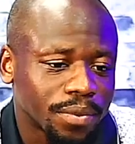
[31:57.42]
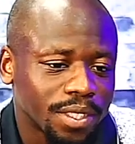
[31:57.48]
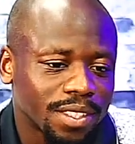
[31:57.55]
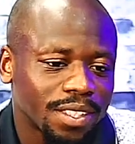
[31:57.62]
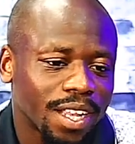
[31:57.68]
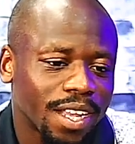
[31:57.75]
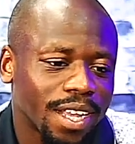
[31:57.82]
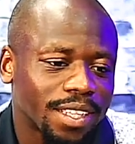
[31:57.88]

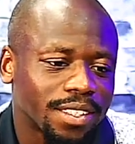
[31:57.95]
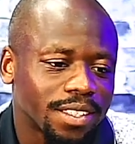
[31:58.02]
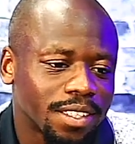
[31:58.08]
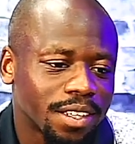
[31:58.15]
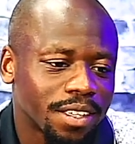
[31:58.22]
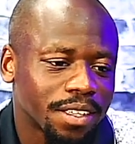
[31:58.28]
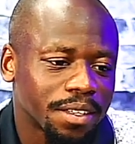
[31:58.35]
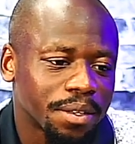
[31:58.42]
It's like I see
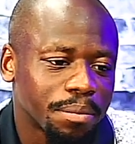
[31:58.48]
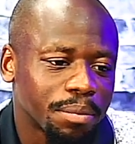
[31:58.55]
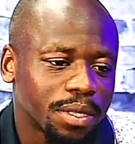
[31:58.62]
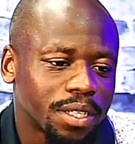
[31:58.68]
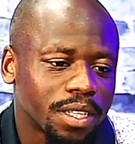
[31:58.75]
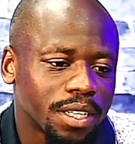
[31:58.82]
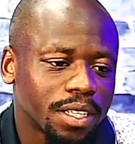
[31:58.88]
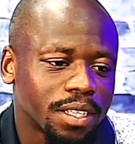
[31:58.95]
that,
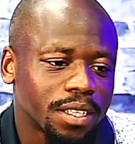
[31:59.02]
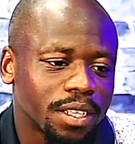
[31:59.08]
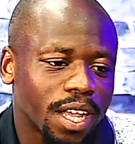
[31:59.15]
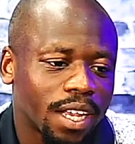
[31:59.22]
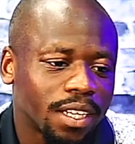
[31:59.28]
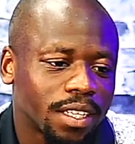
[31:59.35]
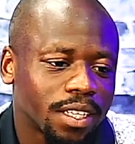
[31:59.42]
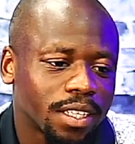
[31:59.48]
but then
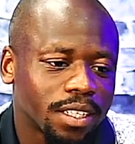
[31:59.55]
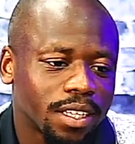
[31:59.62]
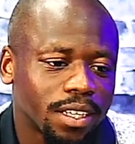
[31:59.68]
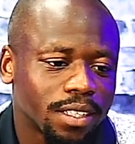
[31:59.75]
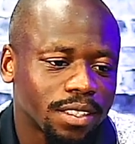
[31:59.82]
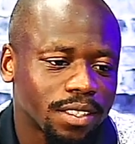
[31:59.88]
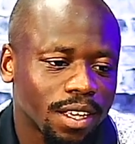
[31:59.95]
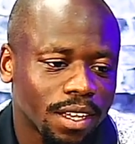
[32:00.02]
I look at the
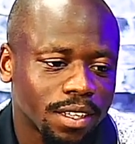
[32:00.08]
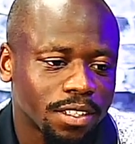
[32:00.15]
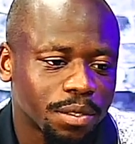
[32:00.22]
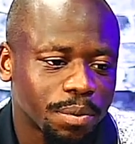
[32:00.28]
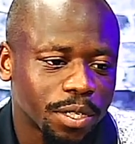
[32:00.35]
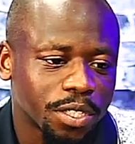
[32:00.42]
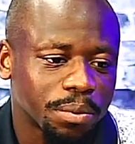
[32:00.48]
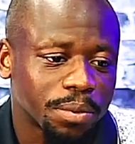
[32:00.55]
other side of the
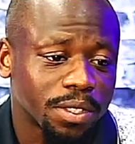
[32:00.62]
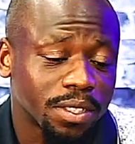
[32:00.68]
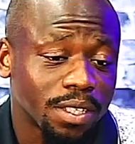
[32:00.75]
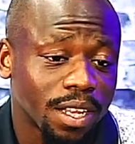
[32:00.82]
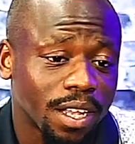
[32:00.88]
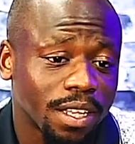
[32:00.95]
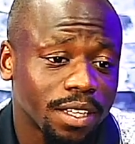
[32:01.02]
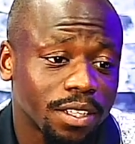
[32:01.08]
spectrum. And it's
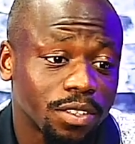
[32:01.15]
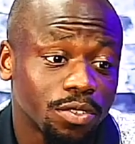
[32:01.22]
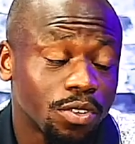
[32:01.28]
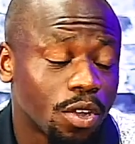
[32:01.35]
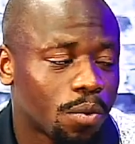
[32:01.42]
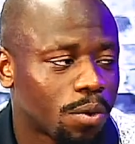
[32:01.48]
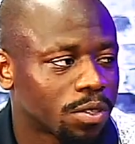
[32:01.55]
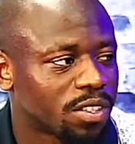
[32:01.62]
like you
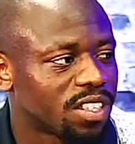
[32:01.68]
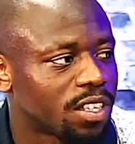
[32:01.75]
don't want the